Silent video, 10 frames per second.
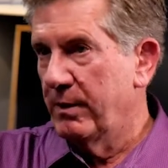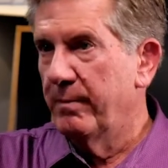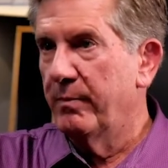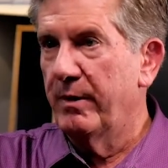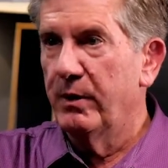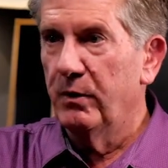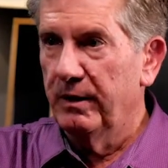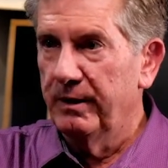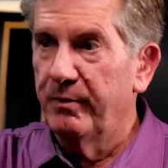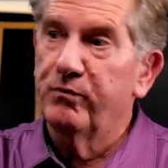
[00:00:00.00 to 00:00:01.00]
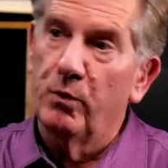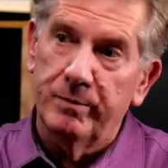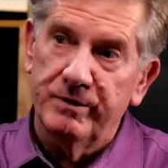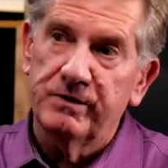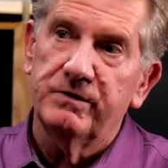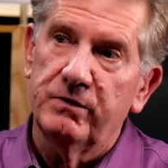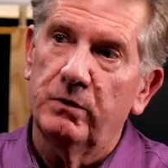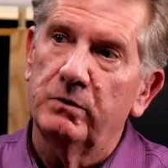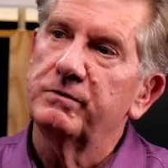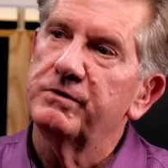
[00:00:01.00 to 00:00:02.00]
primarily performance
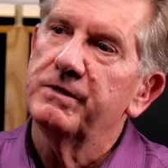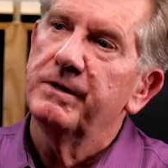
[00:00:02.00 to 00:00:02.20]
consultants.